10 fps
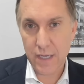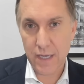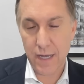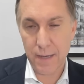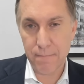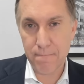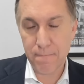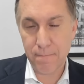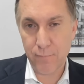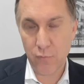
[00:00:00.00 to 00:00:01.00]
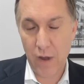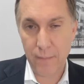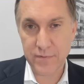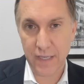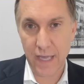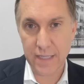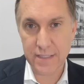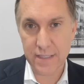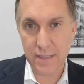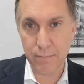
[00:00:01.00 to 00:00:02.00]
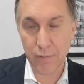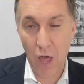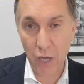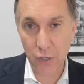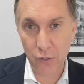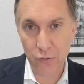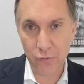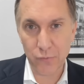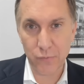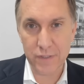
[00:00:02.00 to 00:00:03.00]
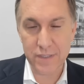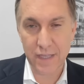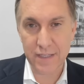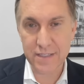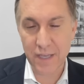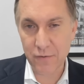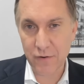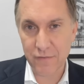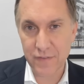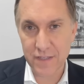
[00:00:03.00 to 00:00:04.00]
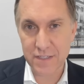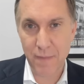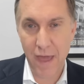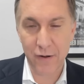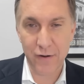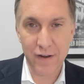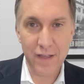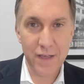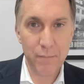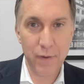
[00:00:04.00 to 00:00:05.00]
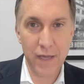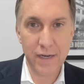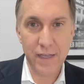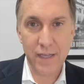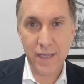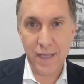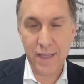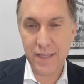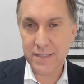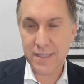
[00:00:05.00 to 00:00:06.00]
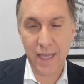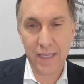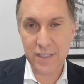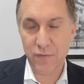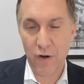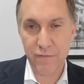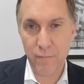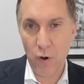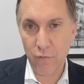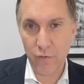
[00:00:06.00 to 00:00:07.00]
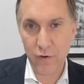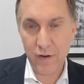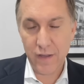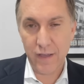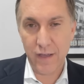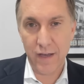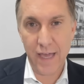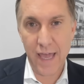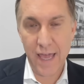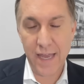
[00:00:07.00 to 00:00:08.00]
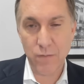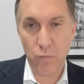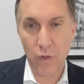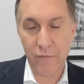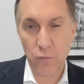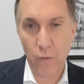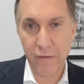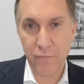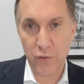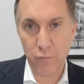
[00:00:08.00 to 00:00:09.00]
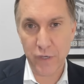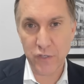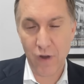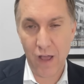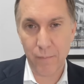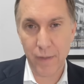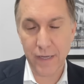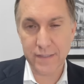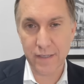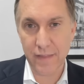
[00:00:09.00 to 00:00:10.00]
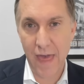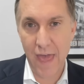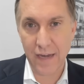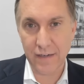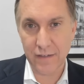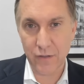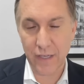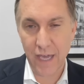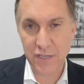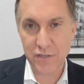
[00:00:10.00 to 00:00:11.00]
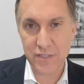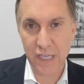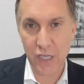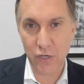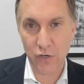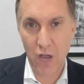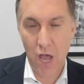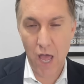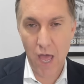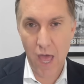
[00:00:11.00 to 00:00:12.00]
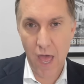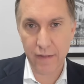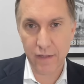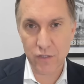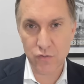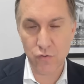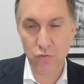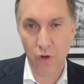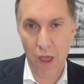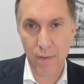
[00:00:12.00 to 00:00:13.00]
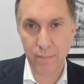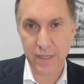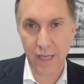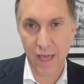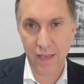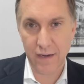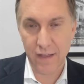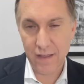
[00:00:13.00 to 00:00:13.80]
um, perhaps against the blogger who was at the center of this matter. But this thing is far from over, uh, and we'll have to wait for the retrial. But until then, you can catch us here at True Crime MTN.